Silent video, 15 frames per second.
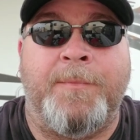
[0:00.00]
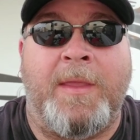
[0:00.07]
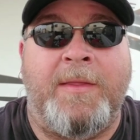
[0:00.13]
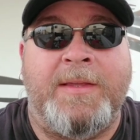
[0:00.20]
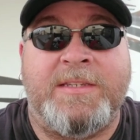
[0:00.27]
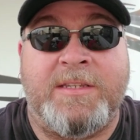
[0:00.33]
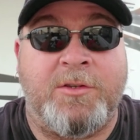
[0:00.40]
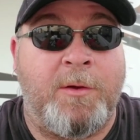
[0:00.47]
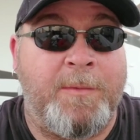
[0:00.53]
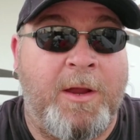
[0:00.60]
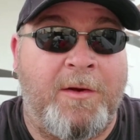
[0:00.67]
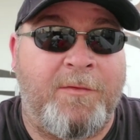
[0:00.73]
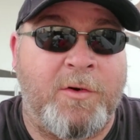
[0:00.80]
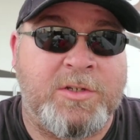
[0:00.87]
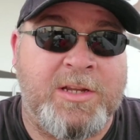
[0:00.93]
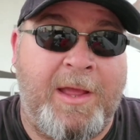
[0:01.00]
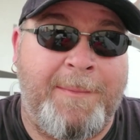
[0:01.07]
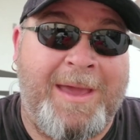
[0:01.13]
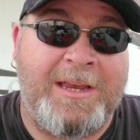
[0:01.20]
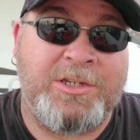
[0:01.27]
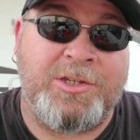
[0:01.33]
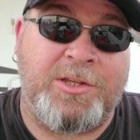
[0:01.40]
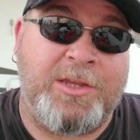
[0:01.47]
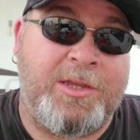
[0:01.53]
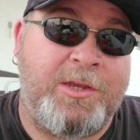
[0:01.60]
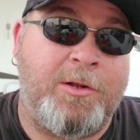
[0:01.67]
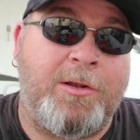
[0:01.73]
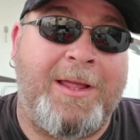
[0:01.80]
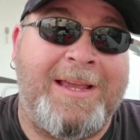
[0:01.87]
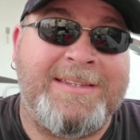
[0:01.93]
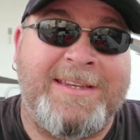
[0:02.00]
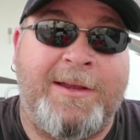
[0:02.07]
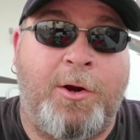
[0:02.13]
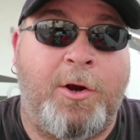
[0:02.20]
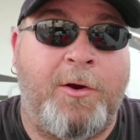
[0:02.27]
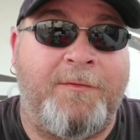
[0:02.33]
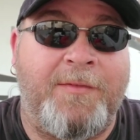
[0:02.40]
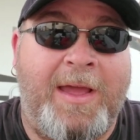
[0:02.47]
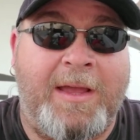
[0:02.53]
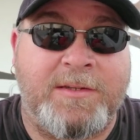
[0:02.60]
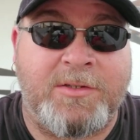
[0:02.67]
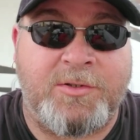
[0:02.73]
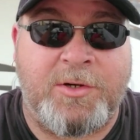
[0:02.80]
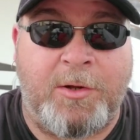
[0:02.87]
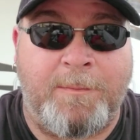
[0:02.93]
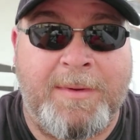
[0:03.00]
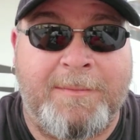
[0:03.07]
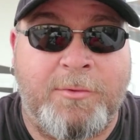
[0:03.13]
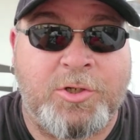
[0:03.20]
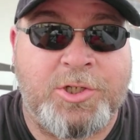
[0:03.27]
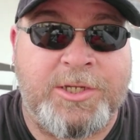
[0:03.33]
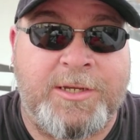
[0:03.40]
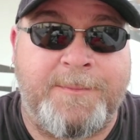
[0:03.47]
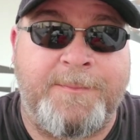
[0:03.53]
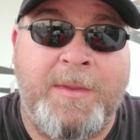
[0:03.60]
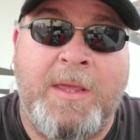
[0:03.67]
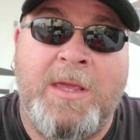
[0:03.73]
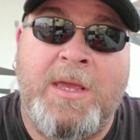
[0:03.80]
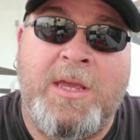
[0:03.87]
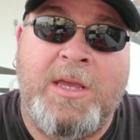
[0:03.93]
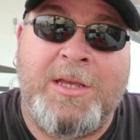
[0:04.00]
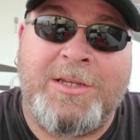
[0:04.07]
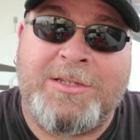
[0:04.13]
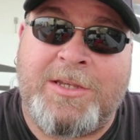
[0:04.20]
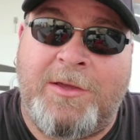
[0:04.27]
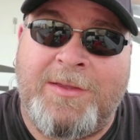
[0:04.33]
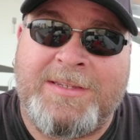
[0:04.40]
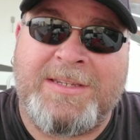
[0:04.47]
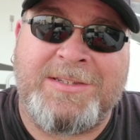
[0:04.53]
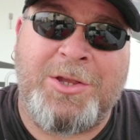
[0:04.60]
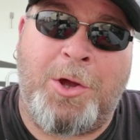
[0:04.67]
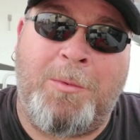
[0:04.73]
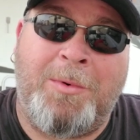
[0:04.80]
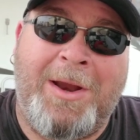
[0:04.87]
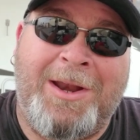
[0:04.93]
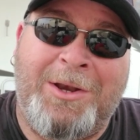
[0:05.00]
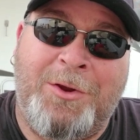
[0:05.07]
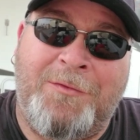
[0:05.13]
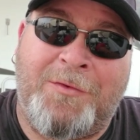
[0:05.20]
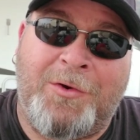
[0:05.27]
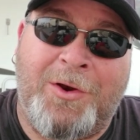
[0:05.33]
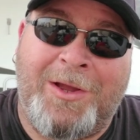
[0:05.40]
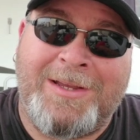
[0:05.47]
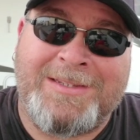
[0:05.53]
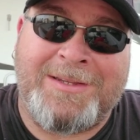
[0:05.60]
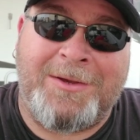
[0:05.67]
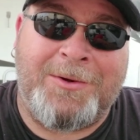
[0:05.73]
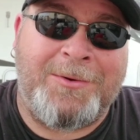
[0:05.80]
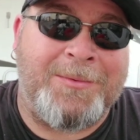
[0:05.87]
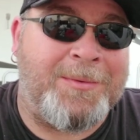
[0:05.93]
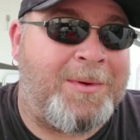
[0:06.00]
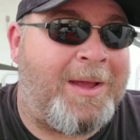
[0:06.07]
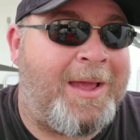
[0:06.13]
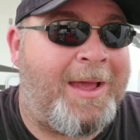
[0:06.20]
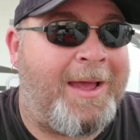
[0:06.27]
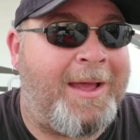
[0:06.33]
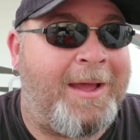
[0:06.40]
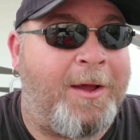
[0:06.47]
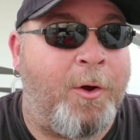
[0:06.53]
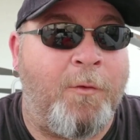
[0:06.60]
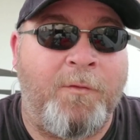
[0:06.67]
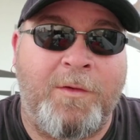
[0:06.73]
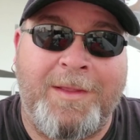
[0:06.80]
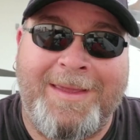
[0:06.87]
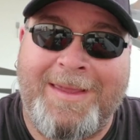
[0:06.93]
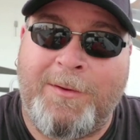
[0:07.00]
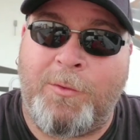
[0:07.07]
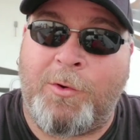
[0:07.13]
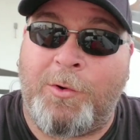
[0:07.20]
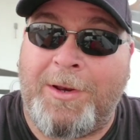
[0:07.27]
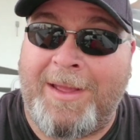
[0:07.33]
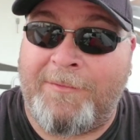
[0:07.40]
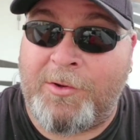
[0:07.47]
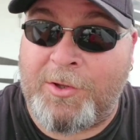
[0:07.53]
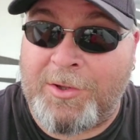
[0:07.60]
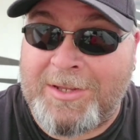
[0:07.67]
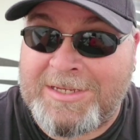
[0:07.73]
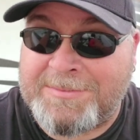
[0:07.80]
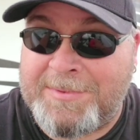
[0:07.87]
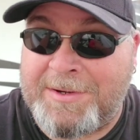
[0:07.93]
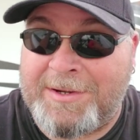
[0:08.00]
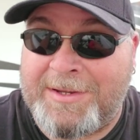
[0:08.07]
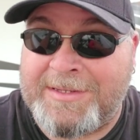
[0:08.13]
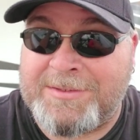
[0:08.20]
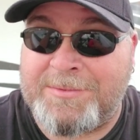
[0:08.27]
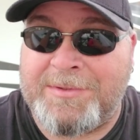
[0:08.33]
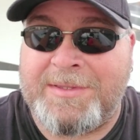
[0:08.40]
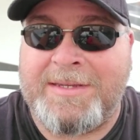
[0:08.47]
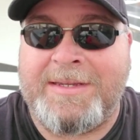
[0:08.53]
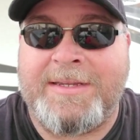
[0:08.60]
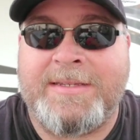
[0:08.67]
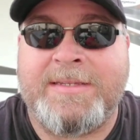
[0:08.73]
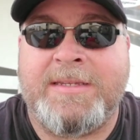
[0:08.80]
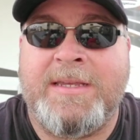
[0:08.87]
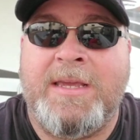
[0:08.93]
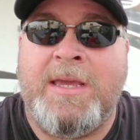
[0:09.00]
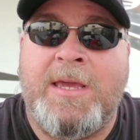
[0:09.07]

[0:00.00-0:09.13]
This is going to be our first time actually utilizing our Thousand Trail membership. So this is all brand new for us. So hopefully we're going to have a good experience with this.